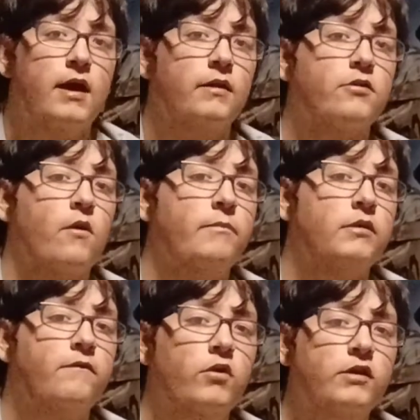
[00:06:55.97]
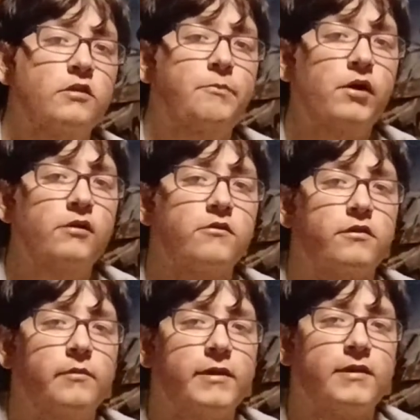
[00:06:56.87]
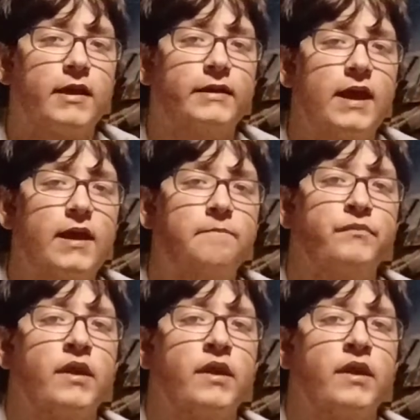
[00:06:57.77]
And so I'm going to avoid spoilers the best I can.